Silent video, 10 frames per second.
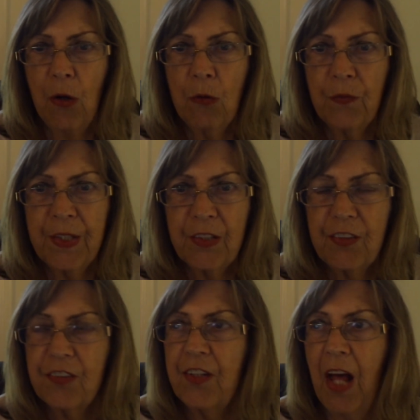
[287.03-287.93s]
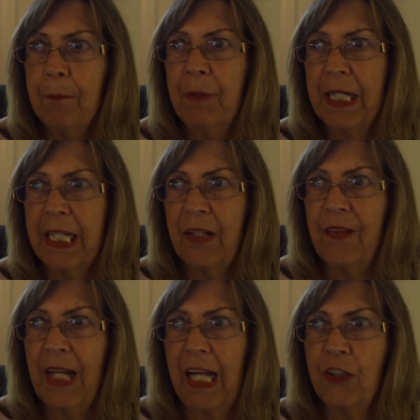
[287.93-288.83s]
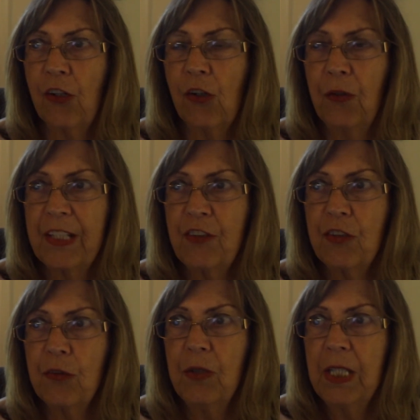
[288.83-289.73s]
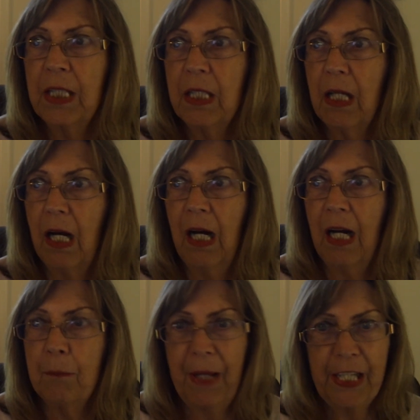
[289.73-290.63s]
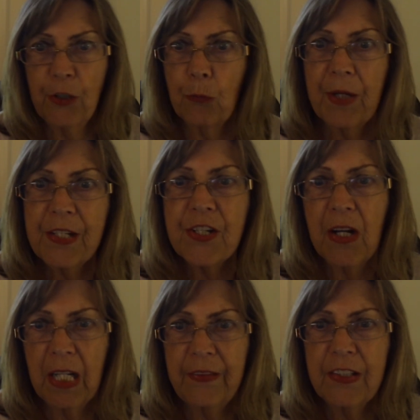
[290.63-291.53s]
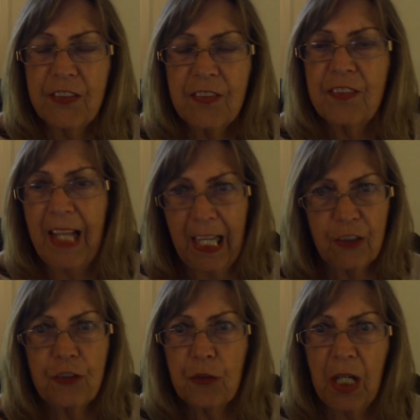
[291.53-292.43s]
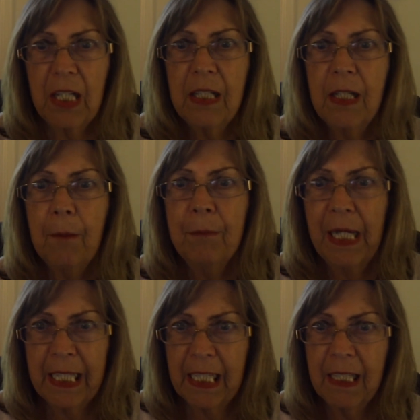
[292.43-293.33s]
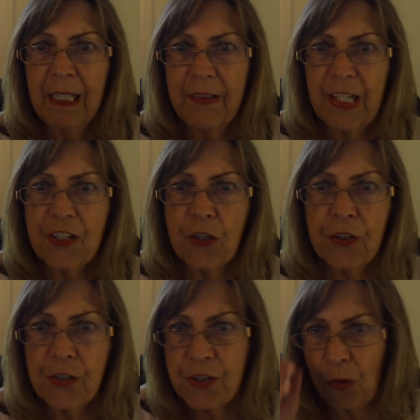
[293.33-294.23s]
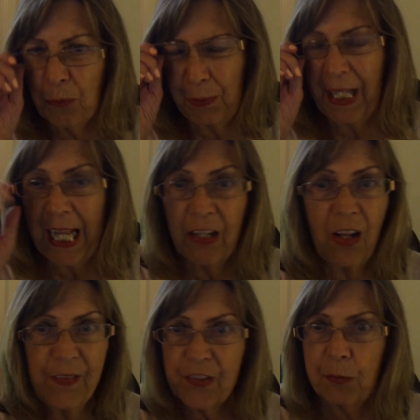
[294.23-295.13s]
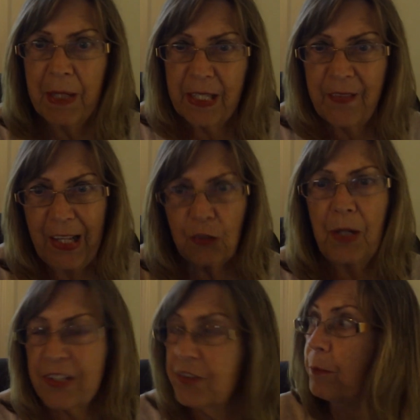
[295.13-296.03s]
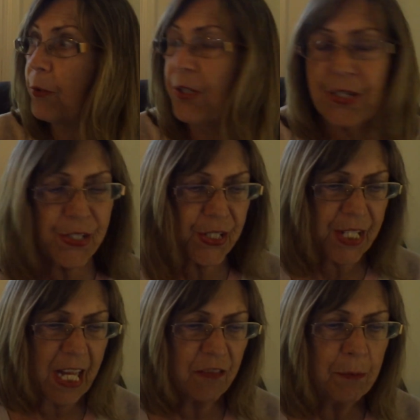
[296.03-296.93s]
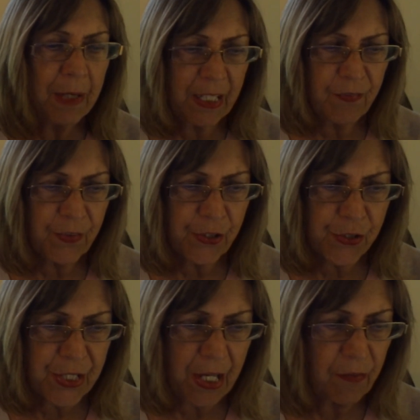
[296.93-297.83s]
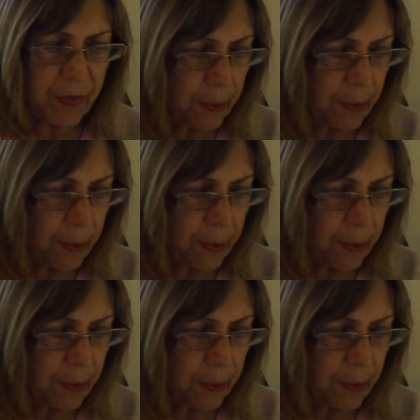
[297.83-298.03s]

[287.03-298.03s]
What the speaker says: This is not money that you're going to pay your rent on. This is extra money that don't plan on this money. That's why it's important to save money for yourself.